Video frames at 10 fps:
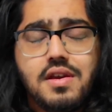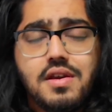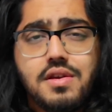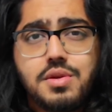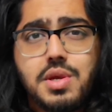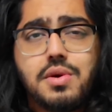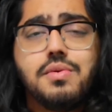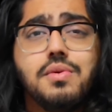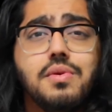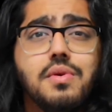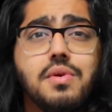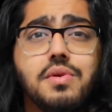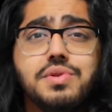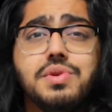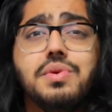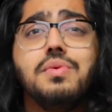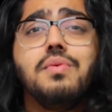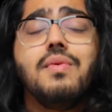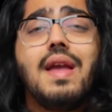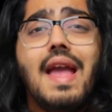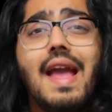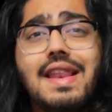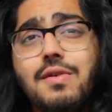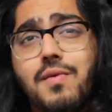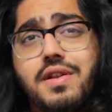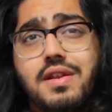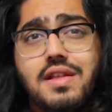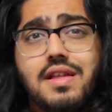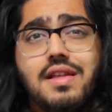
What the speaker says: So, to anyone